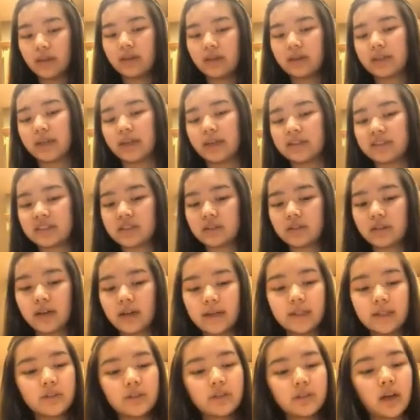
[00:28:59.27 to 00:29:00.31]
Okay, so
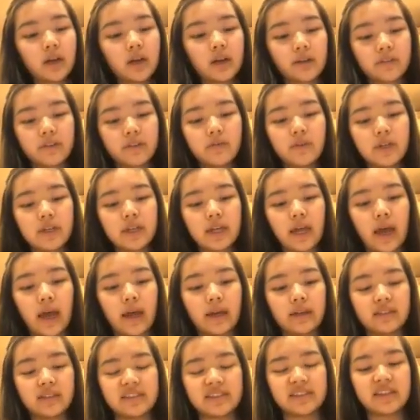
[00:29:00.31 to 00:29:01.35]
I know not everyone
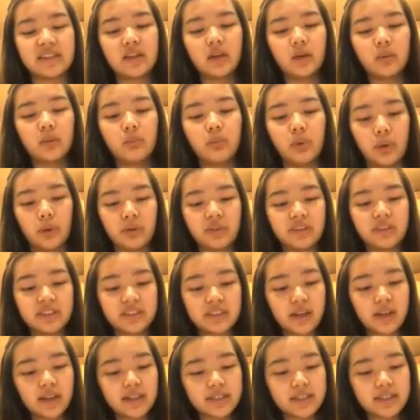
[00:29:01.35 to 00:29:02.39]
has both
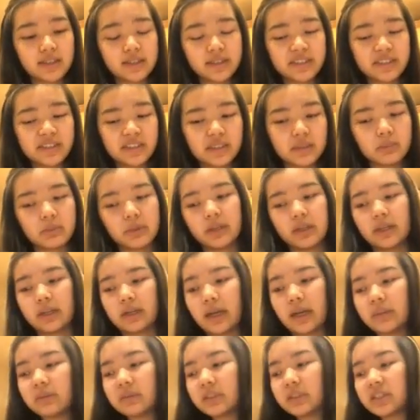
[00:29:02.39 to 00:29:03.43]
sauces, but
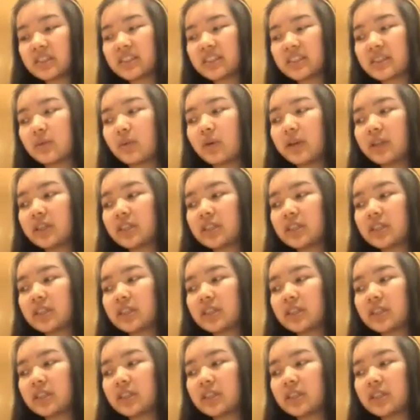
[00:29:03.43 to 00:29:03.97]
I'm just going